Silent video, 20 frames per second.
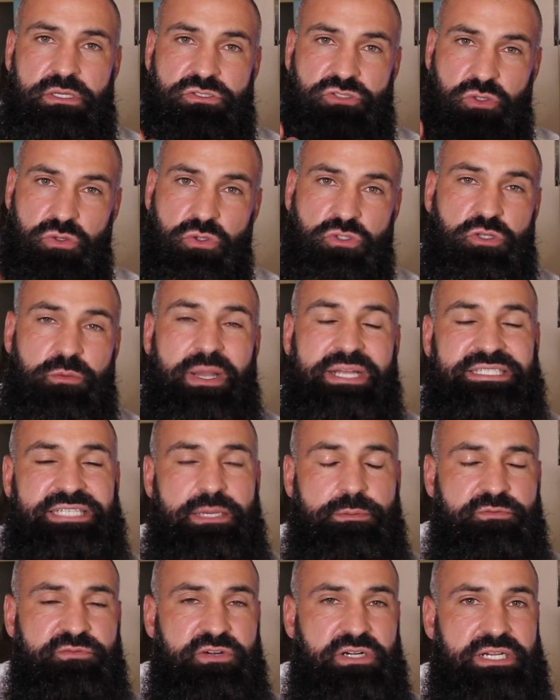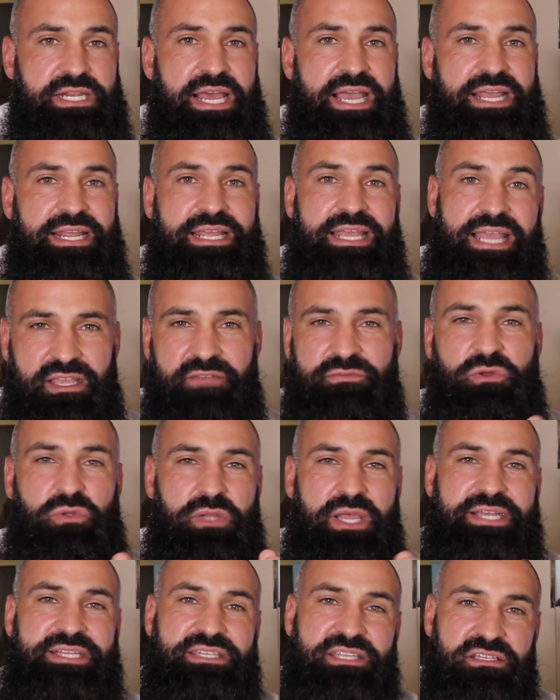So those are my tips for today. If you
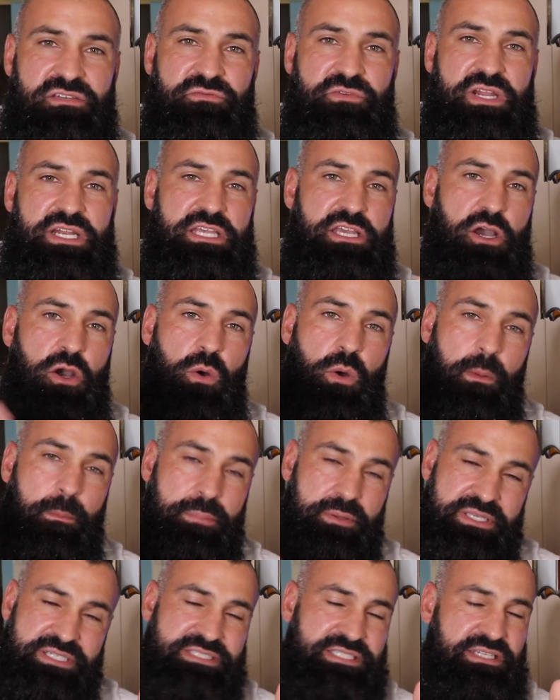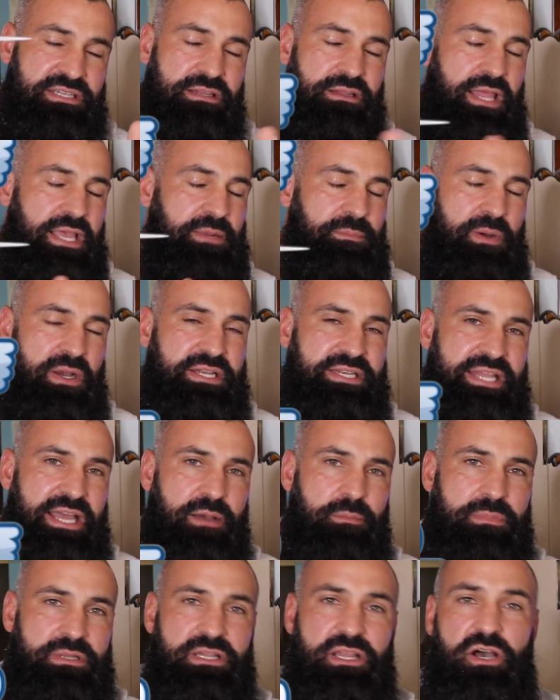like this video, please hit the like button
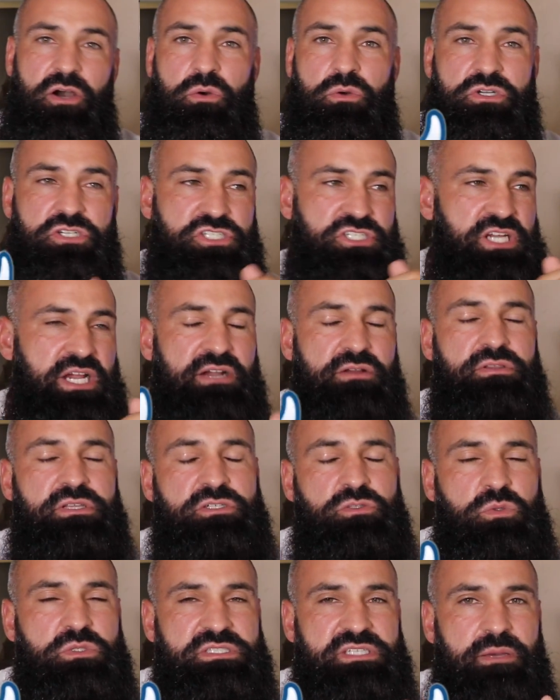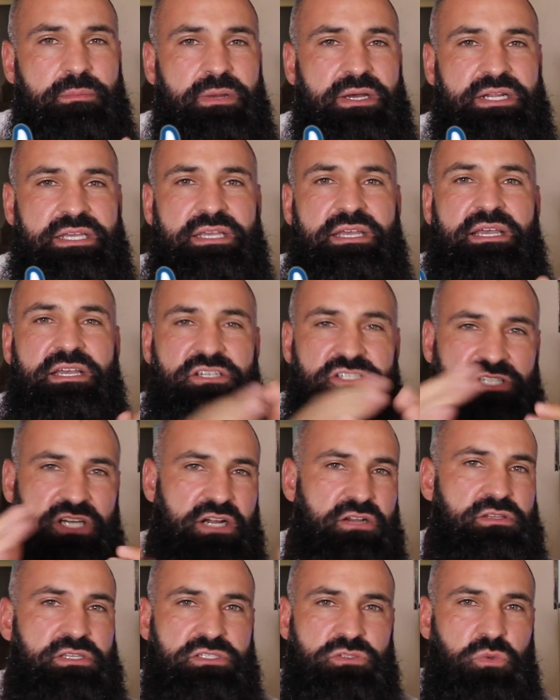down below, share this with somebody,
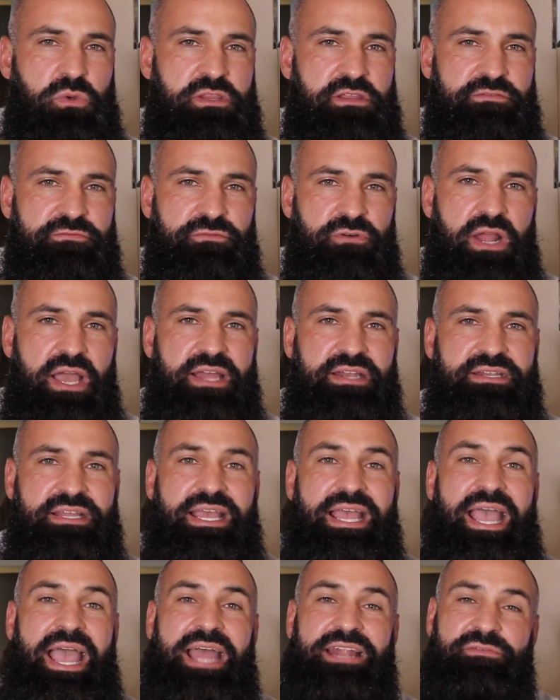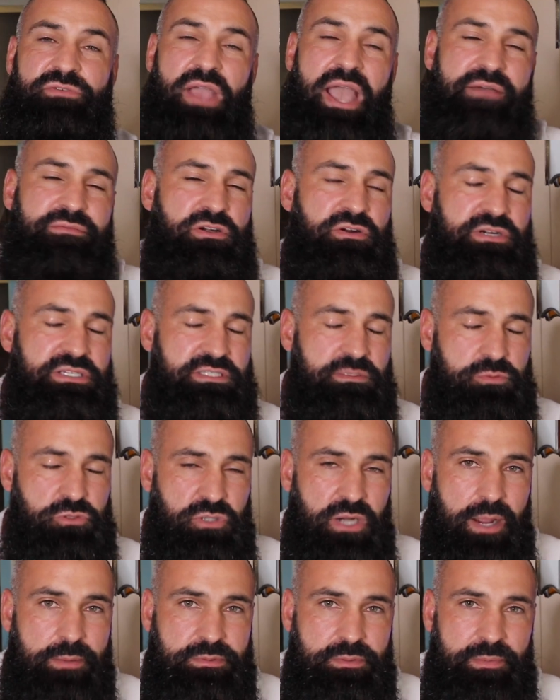share this with a friend. And if you haven't already
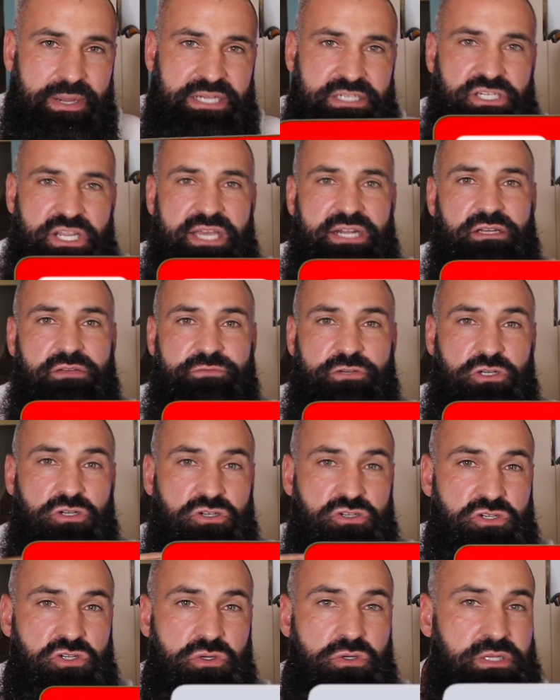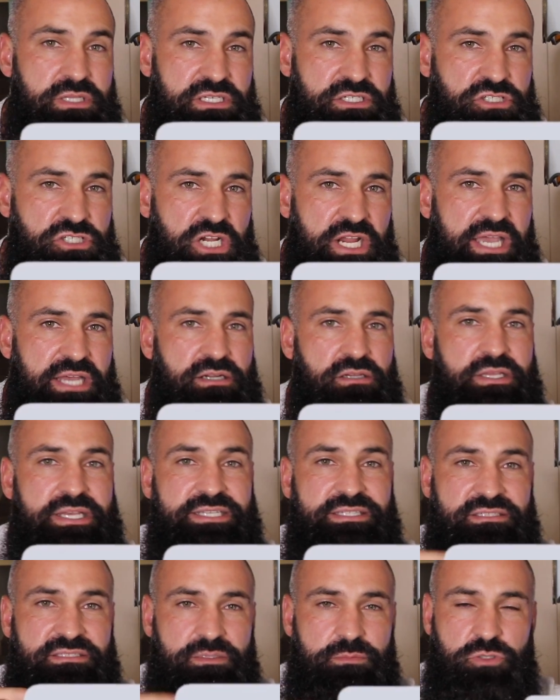subscribed to my channel, if you're new to this channel,
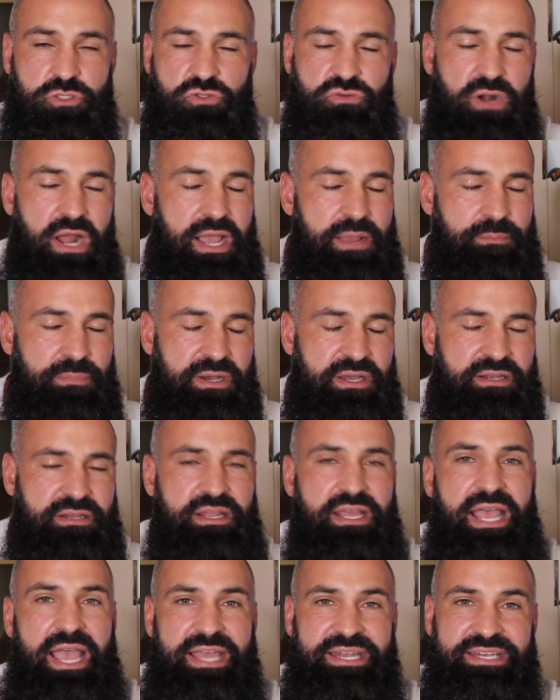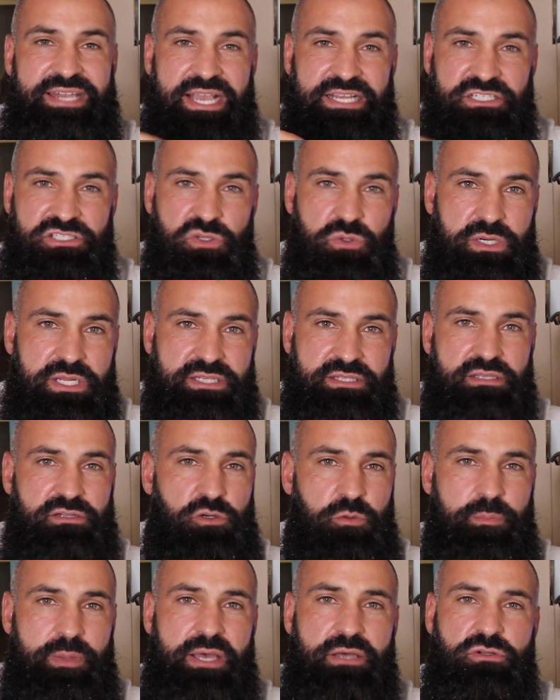hit the subscribe button, and next to it, hit the
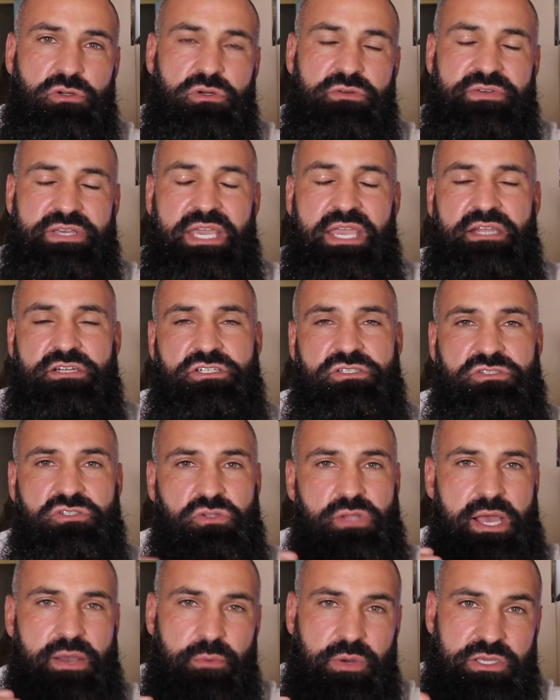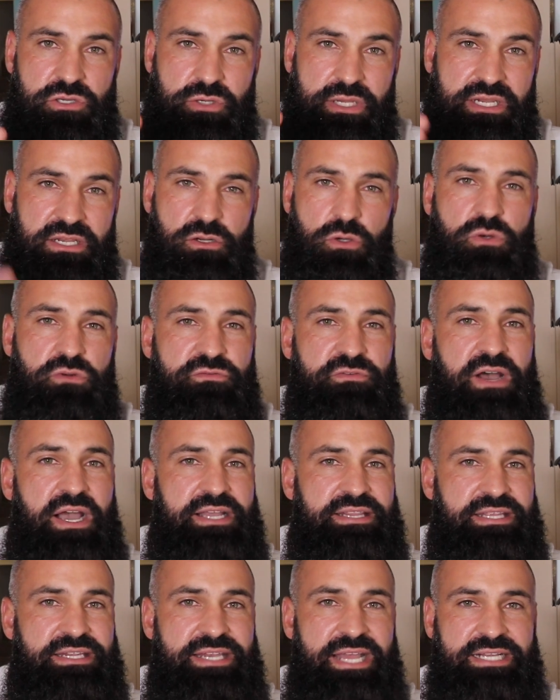little bell notification so that way you get
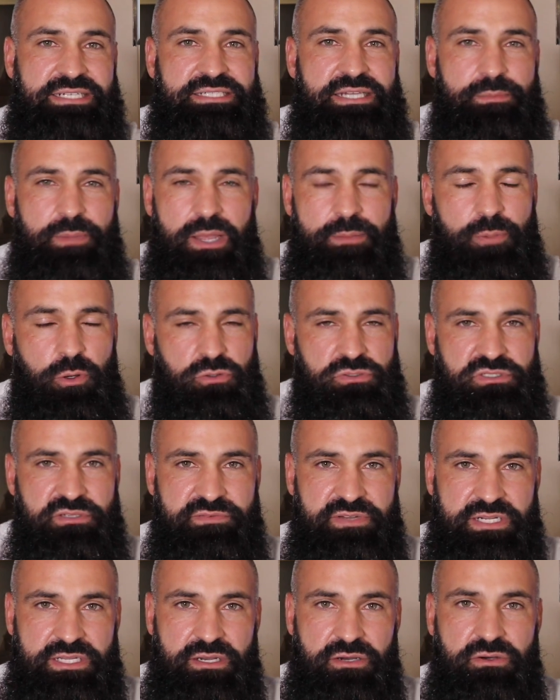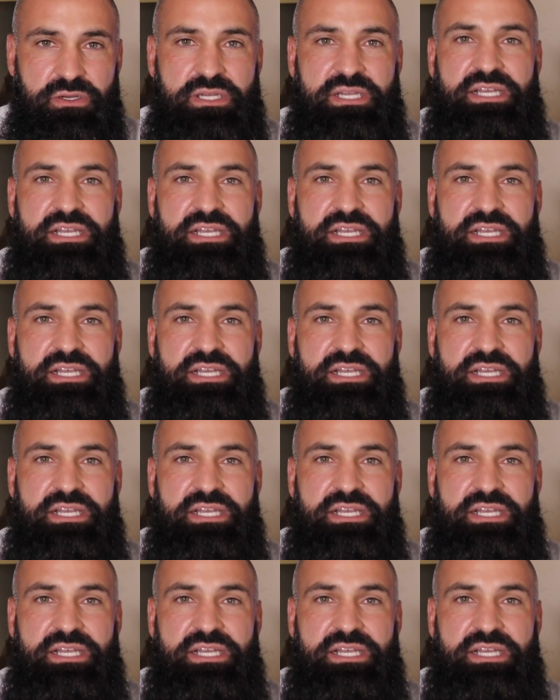notified the next time I post a video.